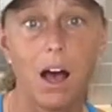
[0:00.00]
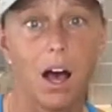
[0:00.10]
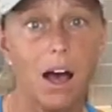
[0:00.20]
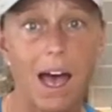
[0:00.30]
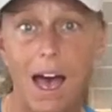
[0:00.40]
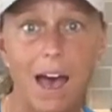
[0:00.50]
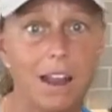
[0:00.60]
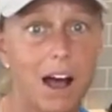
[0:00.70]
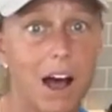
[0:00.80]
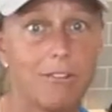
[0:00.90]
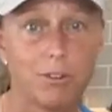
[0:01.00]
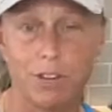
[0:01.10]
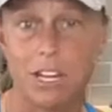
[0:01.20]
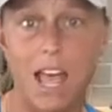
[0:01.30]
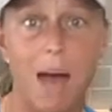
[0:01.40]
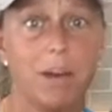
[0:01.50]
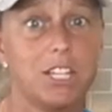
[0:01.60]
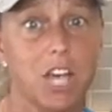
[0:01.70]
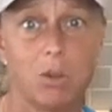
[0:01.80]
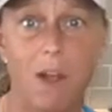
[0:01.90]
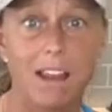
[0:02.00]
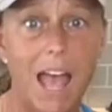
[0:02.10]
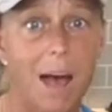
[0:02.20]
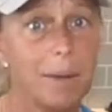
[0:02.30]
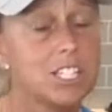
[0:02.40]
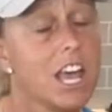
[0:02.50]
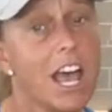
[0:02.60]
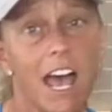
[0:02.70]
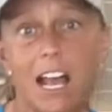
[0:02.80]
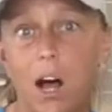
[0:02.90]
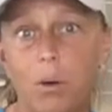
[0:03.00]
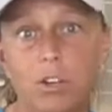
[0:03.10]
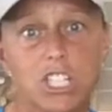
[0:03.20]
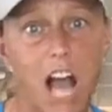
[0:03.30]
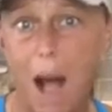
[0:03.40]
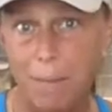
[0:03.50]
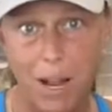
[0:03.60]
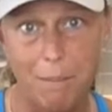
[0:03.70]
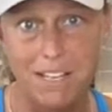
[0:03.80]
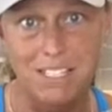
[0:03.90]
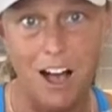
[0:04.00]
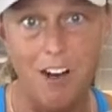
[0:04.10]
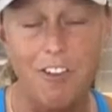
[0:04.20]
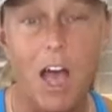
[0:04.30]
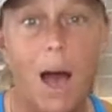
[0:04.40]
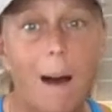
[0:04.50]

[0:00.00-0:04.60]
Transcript: ahead of green cabbage and red cabbage and I'll chop it up myself,